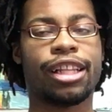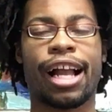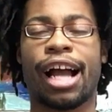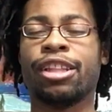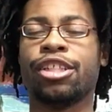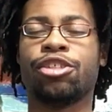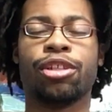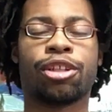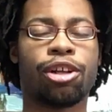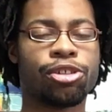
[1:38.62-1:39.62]
like I need you
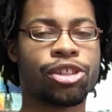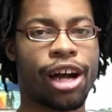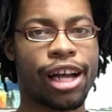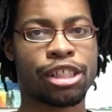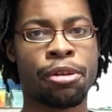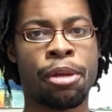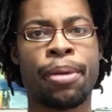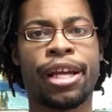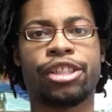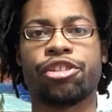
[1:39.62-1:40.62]
to close your eyes and
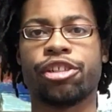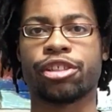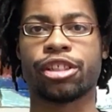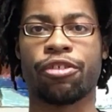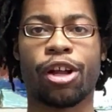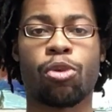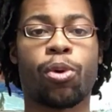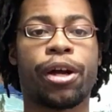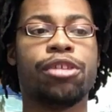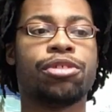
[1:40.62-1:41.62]
picture yourself, like
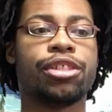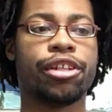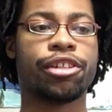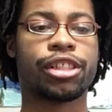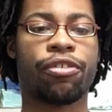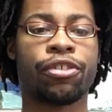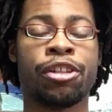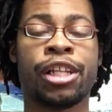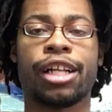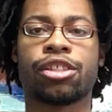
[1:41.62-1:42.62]
where you see yourself in
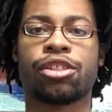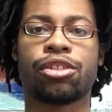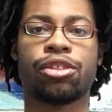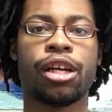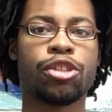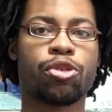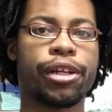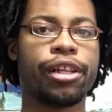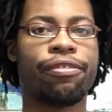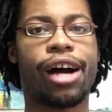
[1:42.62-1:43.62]
the next
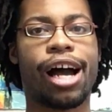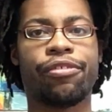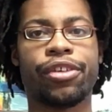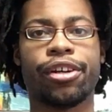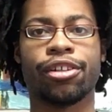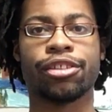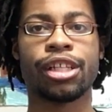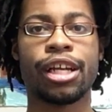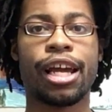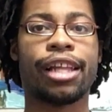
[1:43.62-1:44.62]
three to five years,
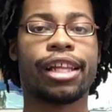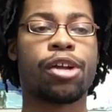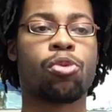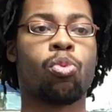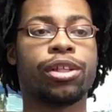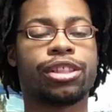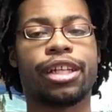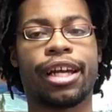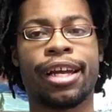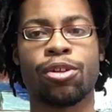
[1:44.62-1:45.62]
and like what's
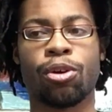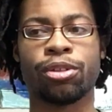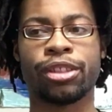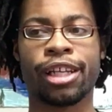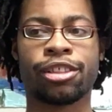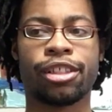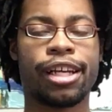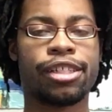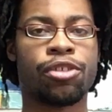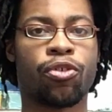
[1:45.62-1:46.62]
the end goal
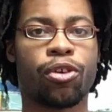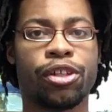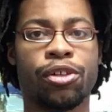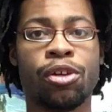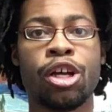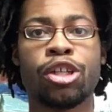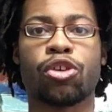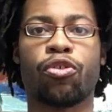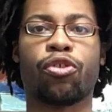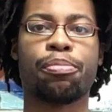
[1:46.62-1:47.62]
destination for you.
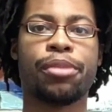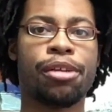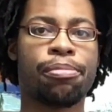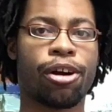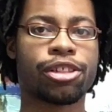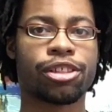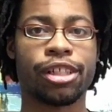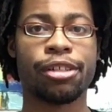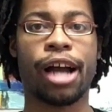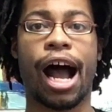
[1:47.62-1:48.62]
So for me
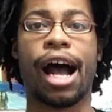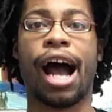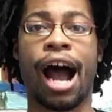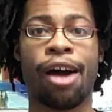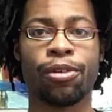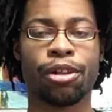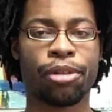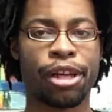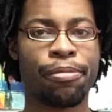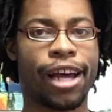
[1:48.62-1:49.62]
personally, I, I want to
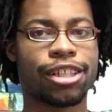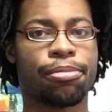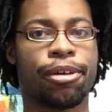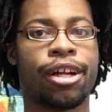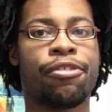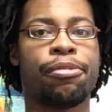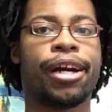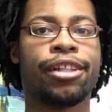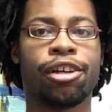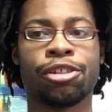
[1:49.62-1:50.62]
play basketball.
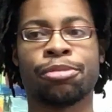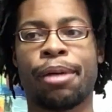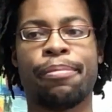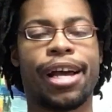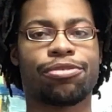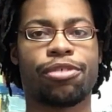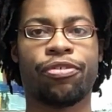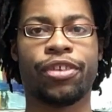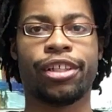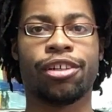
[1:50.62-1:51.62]
Everybody knows my basketball
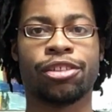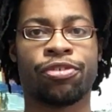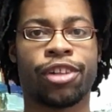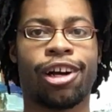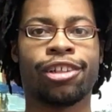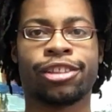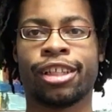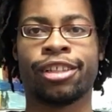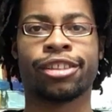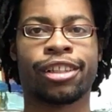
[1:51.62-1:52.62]
videos, vlogs,
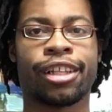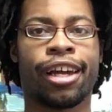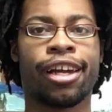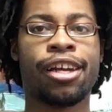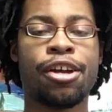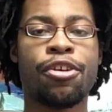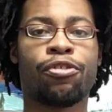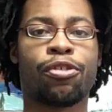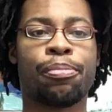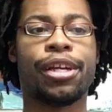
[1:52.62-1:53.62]
things like that.
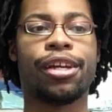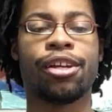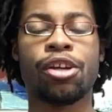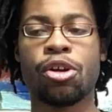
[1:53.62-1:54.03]
For me,